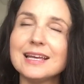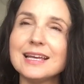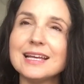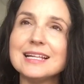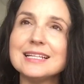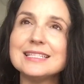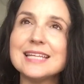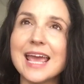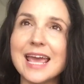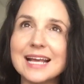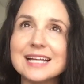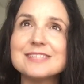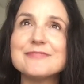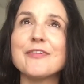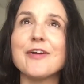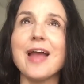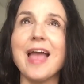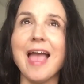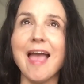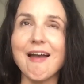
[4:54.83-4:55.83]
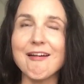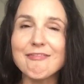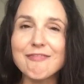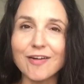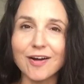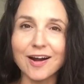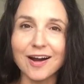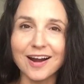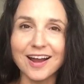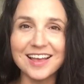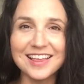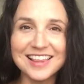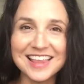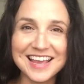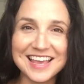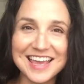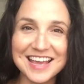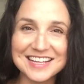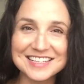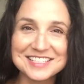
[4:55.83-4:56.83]
takes forever.
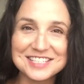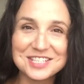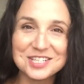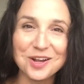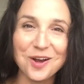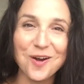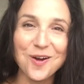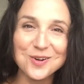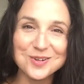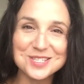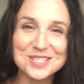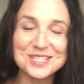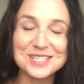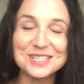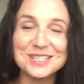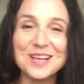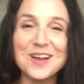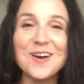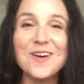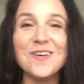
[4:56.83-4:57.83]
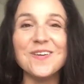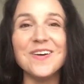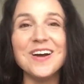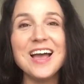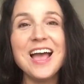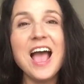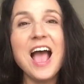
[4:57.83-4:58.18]
It's so slow.